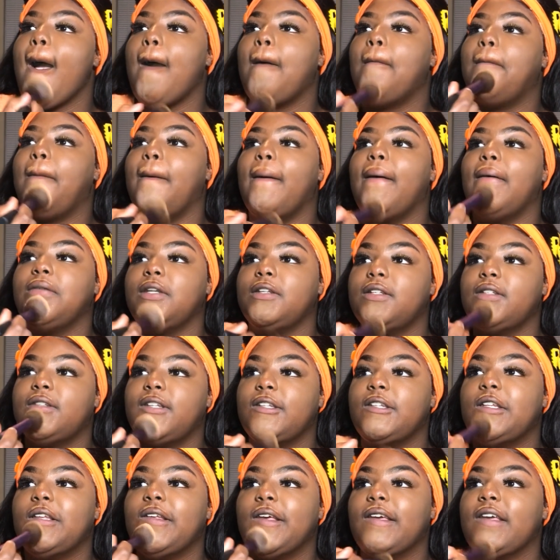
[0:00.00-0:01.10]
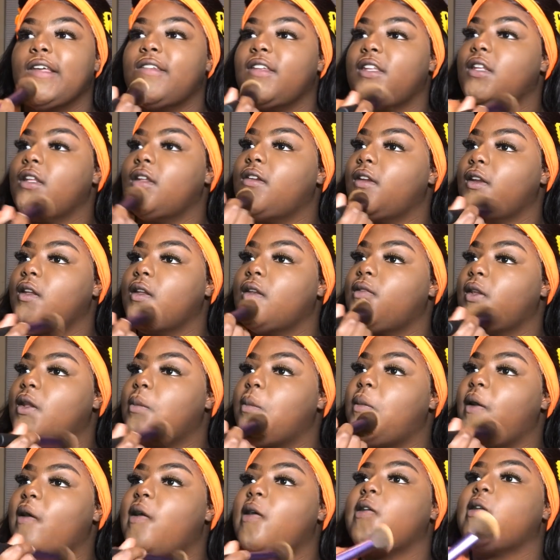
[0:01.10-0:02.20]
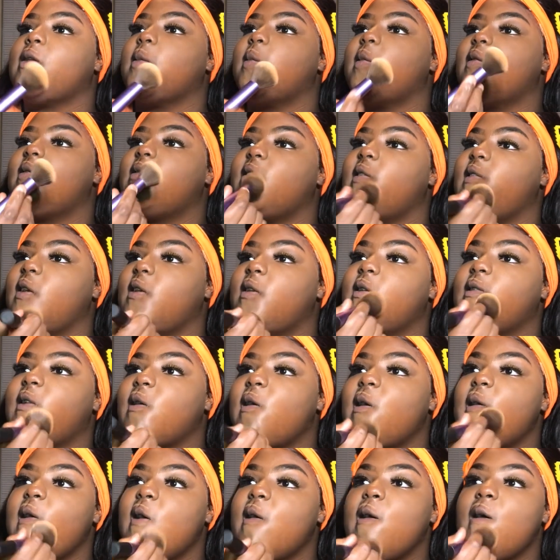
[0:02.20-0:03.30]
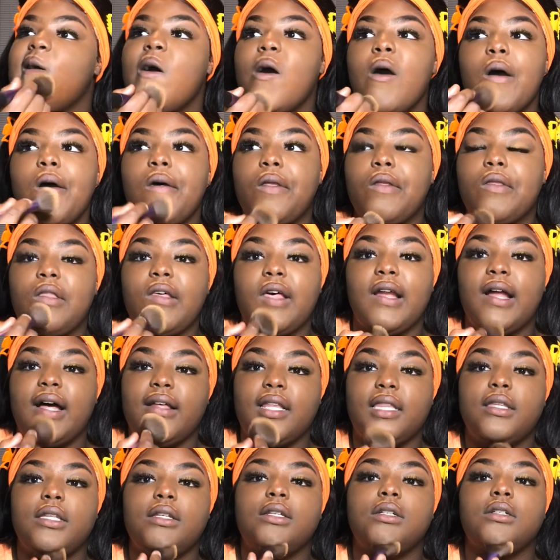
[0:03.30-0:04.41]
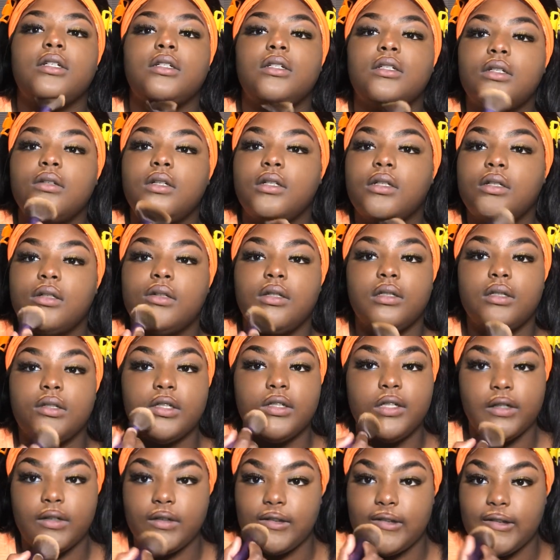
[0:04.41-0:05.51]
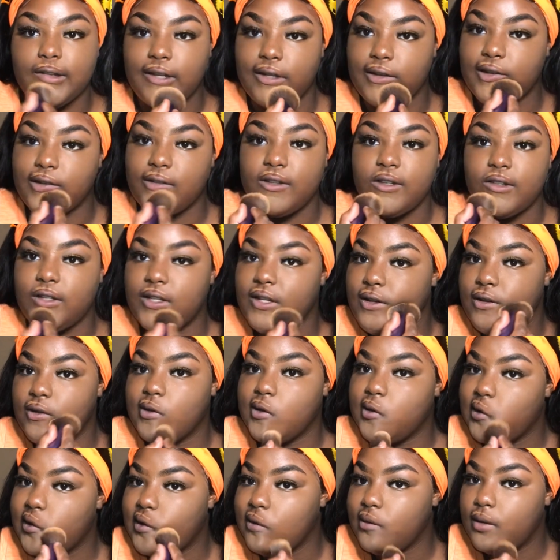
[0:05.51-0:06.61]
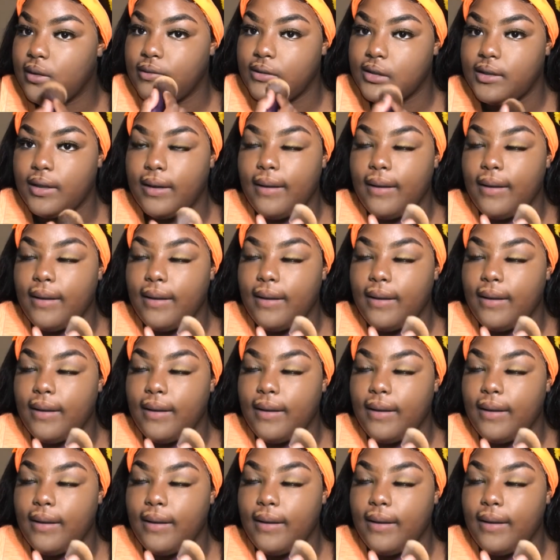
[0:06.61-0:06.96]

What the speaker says: But I'm just concealing the parts in my face that I think deserves to get concealed. You get what I'm